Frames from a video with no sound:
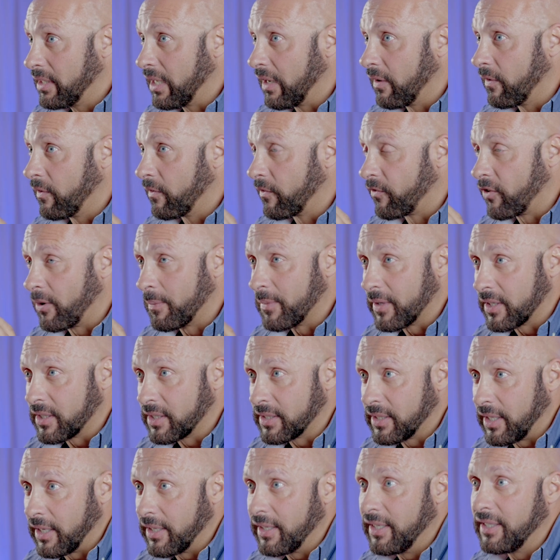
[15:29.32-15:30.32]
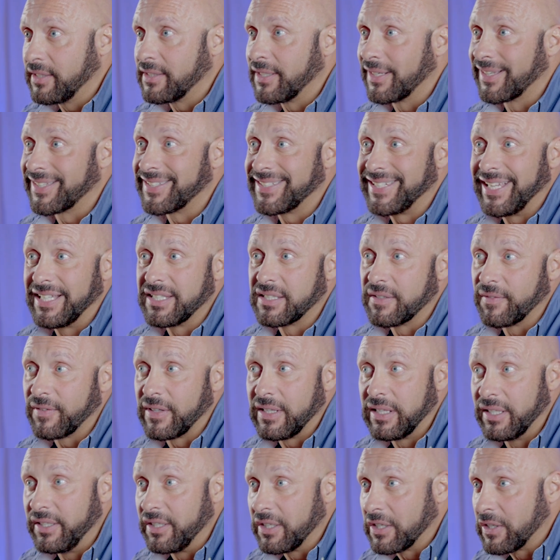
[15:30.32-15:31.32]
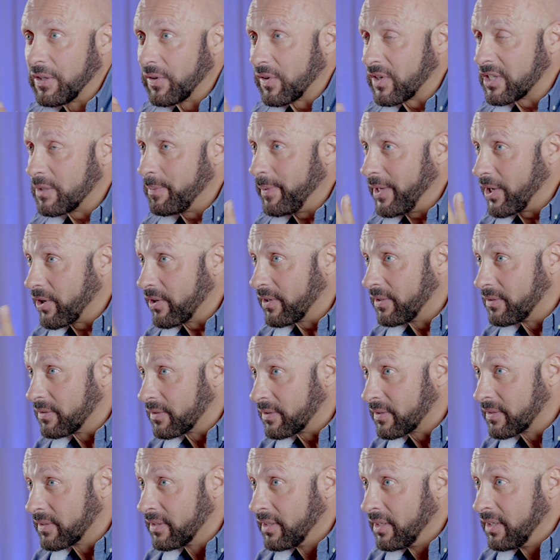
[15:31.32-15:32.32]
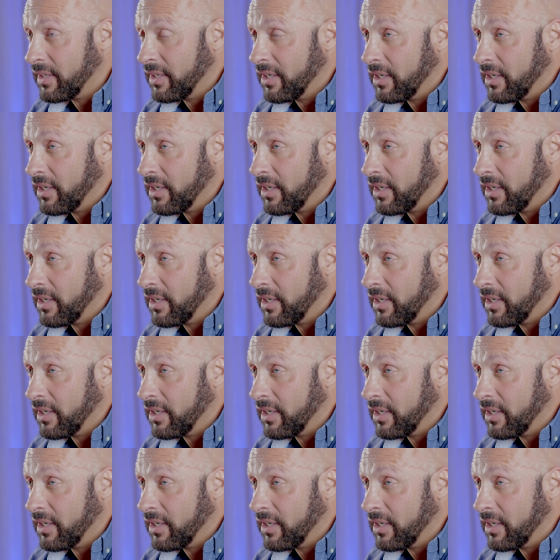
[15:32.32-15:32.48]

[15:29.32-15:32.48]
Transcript: Now, from the studies and extensive clinical experience,